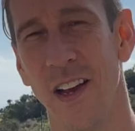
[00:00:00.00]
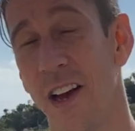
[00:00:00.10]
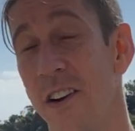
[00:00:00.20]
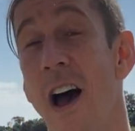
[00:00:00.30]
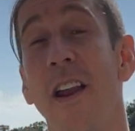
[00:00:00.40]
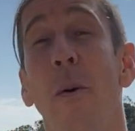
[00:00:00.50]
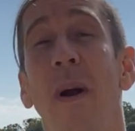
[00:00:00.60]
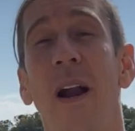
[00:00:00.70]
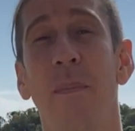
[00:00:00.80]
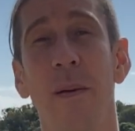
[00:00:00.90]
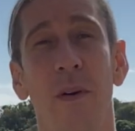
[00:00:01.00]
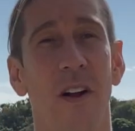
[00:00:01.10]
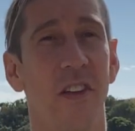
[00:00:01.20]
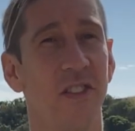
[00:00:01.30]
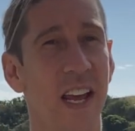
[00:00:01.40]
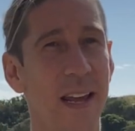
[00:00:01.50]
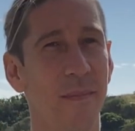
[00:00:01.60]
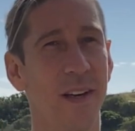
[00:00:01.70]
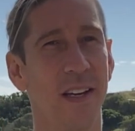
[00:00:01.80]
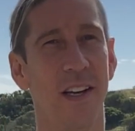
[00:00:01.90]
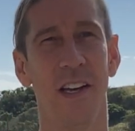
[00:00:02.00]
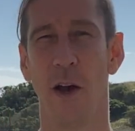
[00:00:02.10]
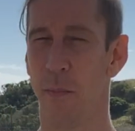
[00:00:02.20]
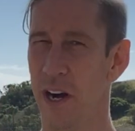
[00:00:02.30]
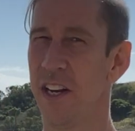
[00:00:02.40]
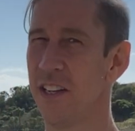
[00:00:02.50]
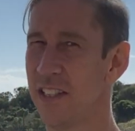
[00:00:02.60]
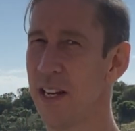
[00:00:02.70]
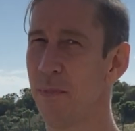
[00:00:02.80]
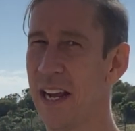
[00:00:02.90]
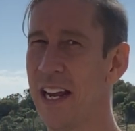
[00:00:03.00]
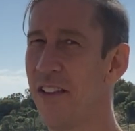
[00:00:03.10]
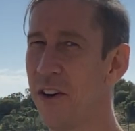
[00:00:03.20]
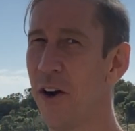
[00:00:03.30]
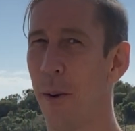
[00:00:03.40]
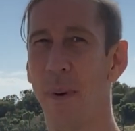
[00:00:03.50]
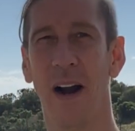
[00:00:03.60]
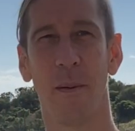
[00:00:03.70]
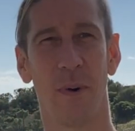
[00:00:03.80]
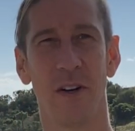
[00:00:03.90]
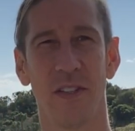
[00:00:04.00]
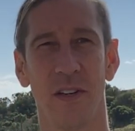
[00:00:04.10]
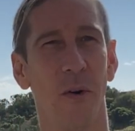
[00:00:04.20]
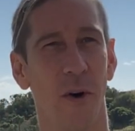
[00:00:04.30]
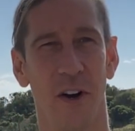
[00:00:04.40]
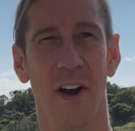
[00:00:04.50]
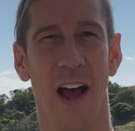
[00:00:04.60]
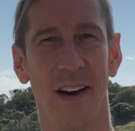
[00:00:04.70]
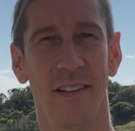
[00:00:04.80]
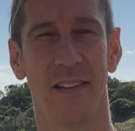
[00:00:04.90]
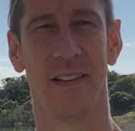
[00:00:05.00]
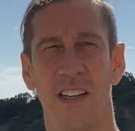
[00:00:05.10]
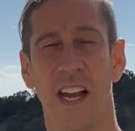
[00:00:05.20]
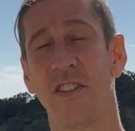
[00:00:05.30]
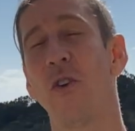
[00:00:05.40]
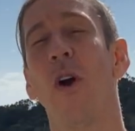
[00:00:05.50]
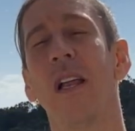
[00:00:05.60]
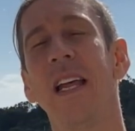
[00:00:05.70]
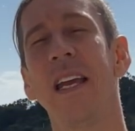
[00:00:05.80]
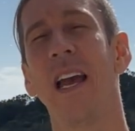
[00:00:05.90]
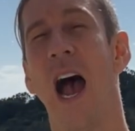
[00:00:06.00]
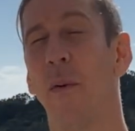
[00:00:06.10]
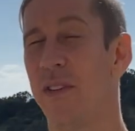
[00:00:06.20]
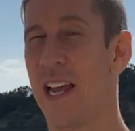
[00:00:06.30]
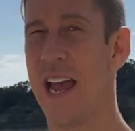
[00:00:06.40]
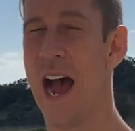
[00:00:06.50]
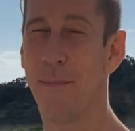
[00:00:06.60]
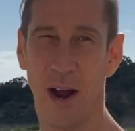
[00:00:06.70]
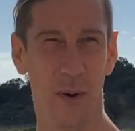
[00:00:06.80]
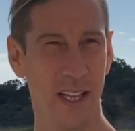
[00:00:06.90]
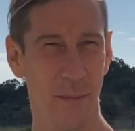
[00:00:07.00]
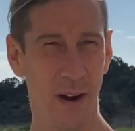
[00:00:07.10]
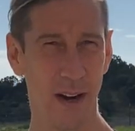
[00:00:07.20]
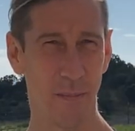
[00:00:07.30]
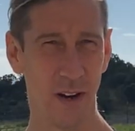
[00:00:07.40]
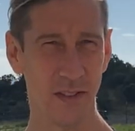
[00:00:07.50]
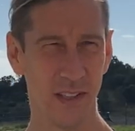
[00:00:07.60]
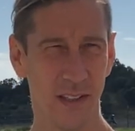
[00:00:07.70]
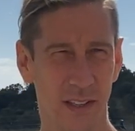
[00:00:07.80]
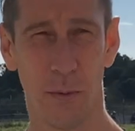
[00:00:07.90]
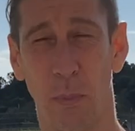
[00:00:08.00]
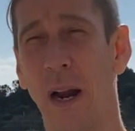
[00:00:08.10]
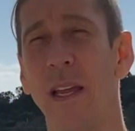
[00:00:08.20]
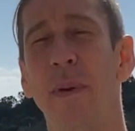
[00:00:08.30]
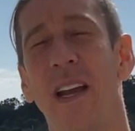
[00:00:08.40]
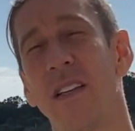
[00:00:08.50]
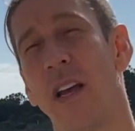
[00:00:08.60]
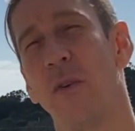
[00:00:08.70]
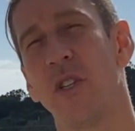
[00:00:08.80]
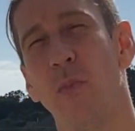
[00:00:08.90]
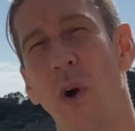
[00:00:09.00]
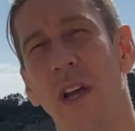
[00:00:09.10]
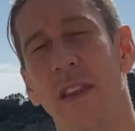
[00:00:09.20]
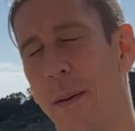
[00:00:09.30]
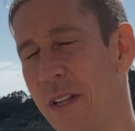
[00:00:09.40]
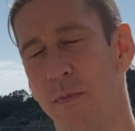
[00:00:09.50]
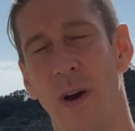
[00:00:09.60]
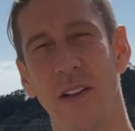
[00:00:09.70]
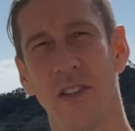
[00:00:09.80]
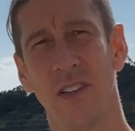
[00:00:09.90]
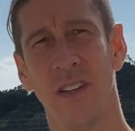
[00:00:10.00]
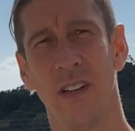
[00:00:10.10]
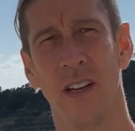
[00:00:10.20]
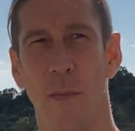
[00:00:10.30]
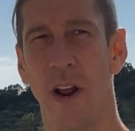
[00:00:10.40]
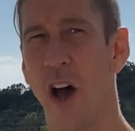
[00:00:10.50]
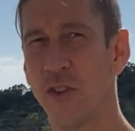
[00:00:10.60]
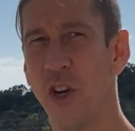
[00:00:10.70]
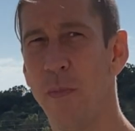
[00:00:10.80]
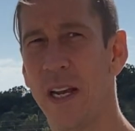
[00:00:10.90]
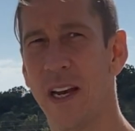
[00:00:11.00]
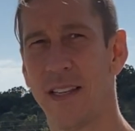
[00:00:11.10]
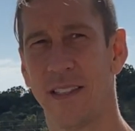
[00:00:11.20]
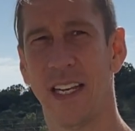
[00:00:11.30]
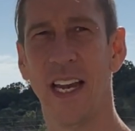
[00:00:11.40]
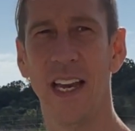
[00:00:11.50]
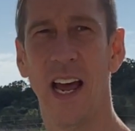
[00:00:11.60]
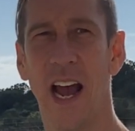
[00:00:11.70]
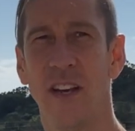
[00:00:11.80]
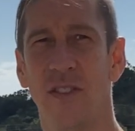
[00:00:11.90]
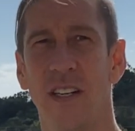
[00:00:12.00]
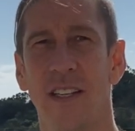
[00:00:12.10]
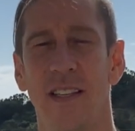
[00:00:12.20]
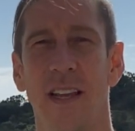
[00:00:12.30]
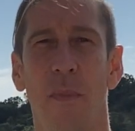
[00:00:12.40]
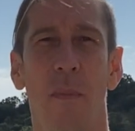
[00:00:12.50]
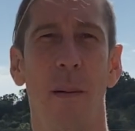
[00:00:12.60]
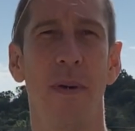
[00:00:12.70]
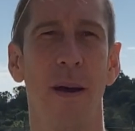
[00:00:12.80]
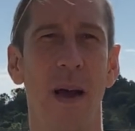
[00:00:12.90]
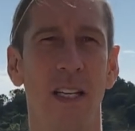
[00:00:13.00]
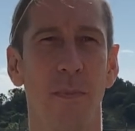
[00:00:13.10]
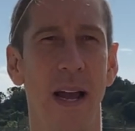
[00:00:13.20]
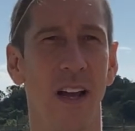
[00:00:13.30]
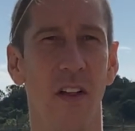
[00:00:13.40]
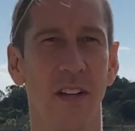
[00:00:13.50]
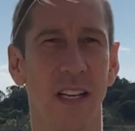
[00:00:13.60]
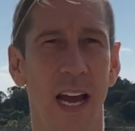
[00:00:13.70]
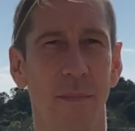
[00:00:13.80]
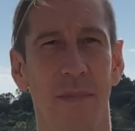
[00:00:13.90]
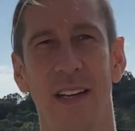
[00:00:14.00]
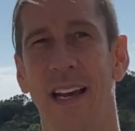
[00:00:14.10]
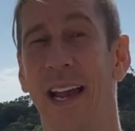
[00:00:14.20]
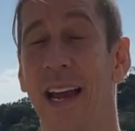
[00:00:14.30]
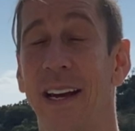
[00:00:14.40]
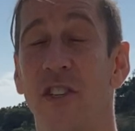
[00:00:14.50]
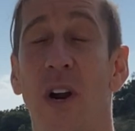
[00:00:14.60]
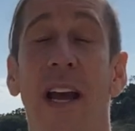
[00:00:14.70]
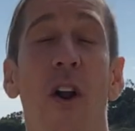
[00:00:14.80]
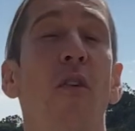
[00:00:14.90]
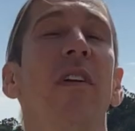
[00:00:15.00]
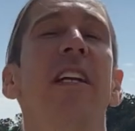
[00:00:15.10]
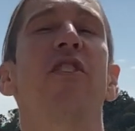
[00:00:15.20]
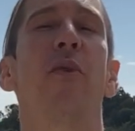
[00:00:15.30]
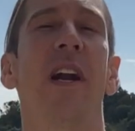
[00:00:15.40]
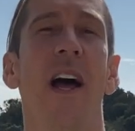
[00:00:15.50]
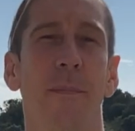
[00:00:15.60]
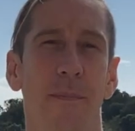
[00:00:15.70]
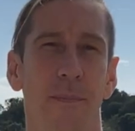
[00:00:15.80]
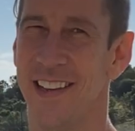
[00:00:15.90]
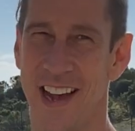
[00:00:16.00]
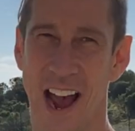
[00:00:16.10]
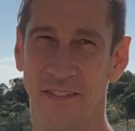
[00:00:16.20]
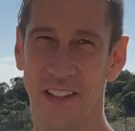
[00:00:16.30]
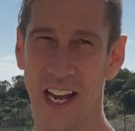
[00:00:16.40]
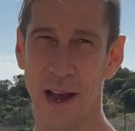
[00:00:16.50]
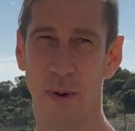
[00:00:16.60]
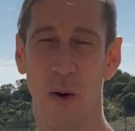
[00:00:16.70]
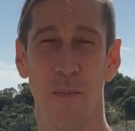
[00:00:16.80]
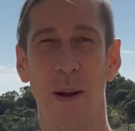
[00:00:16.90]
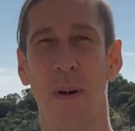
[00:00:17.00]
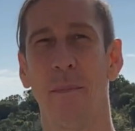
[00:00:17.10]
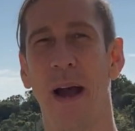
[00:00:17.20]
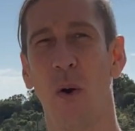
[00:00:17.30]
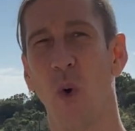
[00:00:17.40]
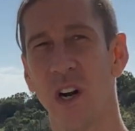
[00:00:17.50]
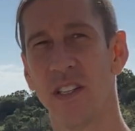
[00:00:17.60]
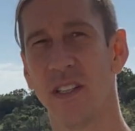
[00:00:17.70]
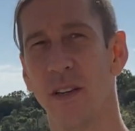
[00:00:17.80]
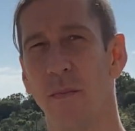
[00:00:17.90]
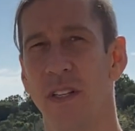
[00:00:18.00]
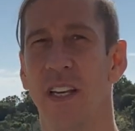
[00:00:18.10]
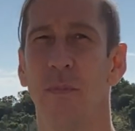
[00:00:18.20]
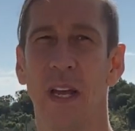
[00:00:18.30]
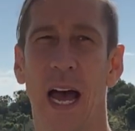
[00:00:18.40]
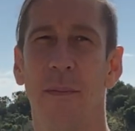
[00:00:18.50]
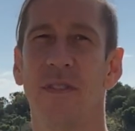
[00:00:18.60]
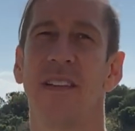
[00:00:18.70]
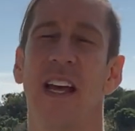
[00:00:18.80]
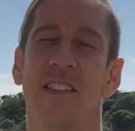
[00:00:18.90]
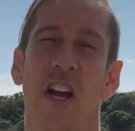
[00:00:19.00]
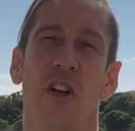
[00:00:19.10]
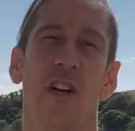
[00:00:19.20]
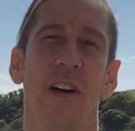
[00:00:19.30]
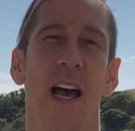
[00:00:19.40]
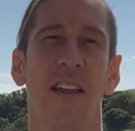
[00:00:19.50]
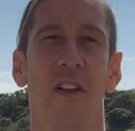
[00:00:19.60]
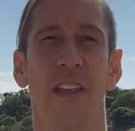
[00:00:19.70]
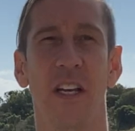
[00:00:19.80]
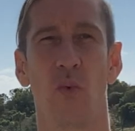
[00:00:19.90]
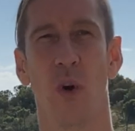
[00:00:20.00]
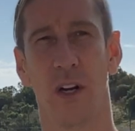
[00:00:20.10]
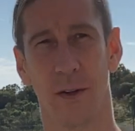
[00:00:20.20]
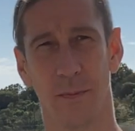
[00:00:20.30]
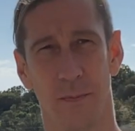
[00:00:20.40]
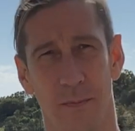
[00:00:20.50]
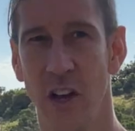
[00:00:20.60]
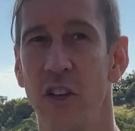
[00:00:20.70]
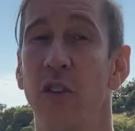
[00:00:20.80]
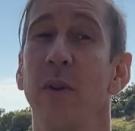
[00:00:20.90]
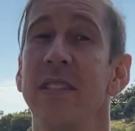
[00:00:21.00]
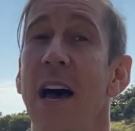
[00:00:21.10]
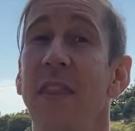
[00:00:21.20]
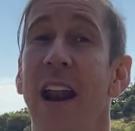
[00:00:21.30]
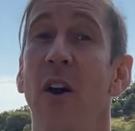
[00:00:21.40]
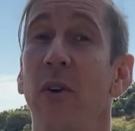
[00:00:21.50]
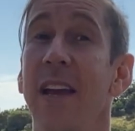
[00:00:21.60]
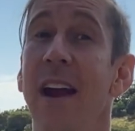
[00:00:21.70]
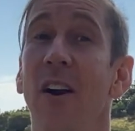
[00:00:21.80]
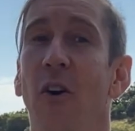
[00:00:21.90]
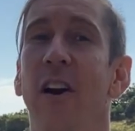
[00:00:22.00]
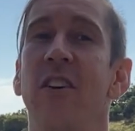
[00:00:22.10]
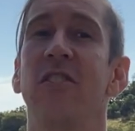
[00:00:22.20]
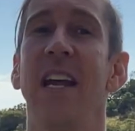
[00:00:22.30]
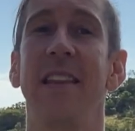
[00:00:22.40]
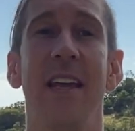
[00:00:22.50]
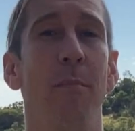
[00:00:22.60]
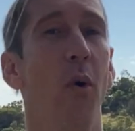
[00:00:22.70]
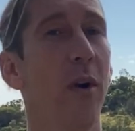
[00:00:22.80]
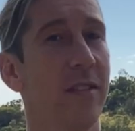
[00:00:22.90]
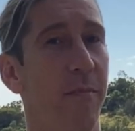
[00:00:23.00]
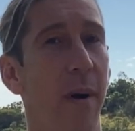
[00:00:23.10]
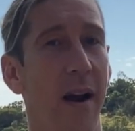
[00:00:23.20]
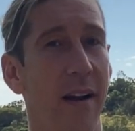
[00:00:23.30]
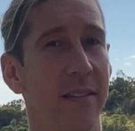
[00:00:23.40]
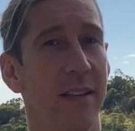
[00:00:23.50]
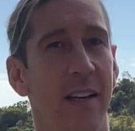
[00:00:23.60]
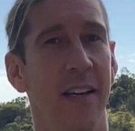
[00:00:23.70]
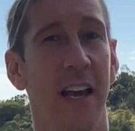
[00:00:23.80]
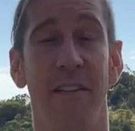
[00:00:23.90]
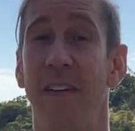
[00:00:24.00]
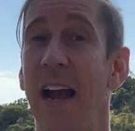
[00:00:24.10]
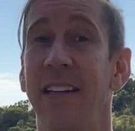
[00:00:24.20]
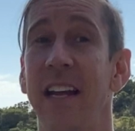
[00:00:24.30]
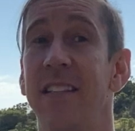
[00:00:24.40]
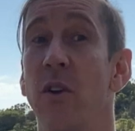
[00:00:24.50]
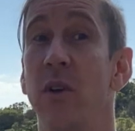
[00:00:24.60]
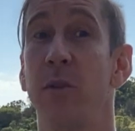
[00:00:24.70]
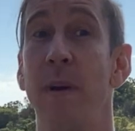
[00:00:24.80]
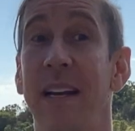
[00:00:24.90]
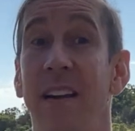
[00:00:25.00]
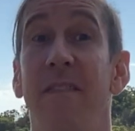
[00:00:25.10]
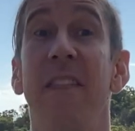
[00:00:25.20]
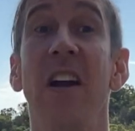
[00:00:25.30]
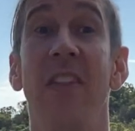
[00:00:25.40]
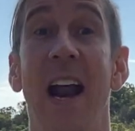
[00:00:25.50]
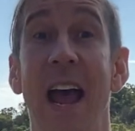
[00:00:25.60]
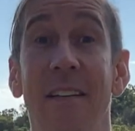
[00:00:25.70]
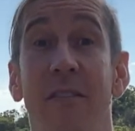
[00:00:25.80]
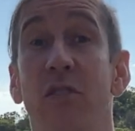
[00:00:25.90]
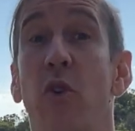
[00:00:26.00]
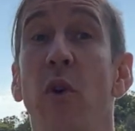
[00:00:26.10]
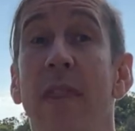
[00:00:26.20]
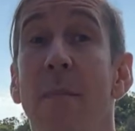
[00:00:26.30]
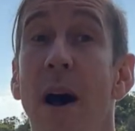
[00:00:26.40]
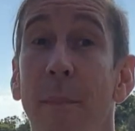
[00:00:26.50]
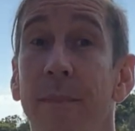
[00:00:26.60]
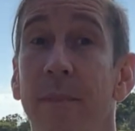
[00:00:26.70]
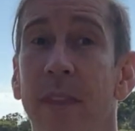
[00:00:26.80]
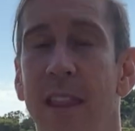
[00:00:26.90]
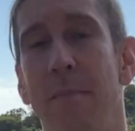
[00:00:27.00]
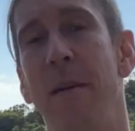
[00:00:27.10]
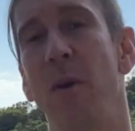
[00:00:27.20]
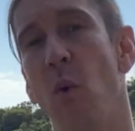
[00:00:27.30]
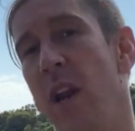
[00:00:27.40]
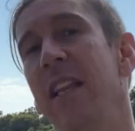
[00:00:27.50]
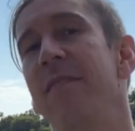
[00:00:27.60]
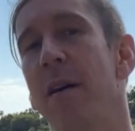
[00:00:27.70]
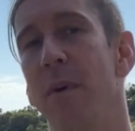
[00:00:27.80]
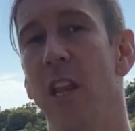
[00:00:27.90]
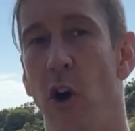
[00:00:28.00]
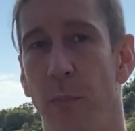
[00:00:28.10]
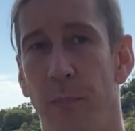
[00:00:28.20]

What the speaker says: Not all bearing people are the same, but it does seem like either you're a bearing person or you're not. Historically, I would say I'm not really a bearing person, partly because I was sponsored, but also because as a kid I used to disassemble my BMX bike all the time and try and overly tune it up. Half the time I would make my bike worse, but sometimes that's how you learn how little things work. So it's not that I don't care or understand the importance of bearings. In fact, it's the respect and fear that I have of screwing them up that made me want to leave them alone.